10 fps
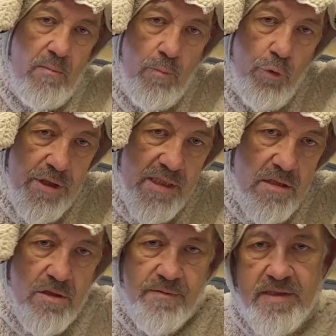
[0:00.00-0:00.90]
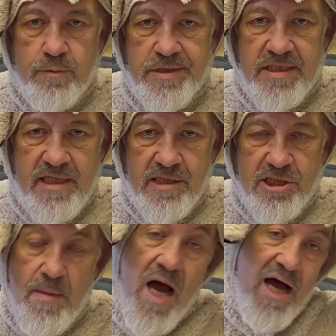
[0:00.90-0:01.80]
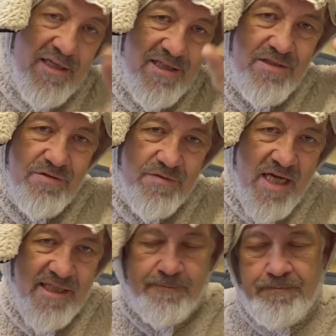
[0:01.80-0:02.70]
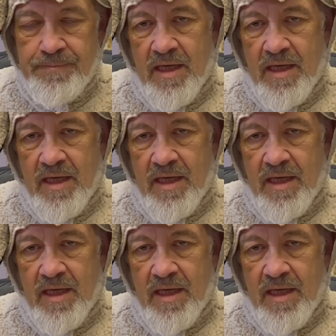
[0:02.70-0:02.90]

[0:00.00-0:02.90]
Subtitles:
Morning service will say the Shema. You've done it.